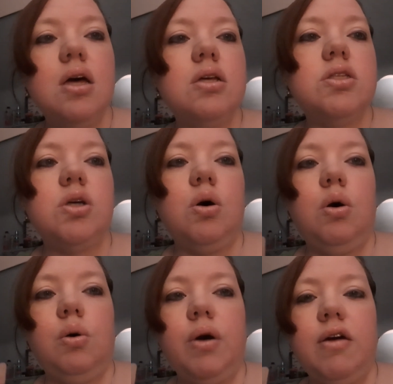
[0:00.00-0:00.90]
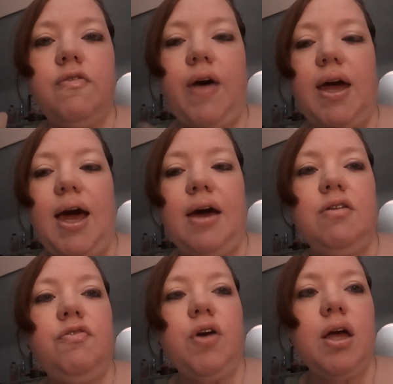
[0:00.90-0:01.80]
So if I had a
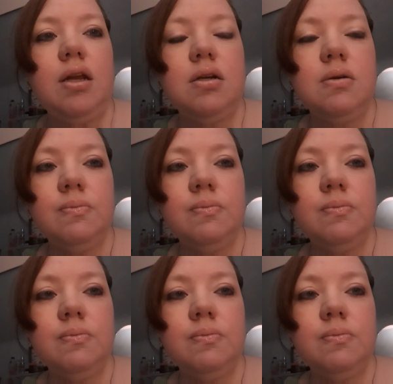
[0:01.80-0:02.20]
friend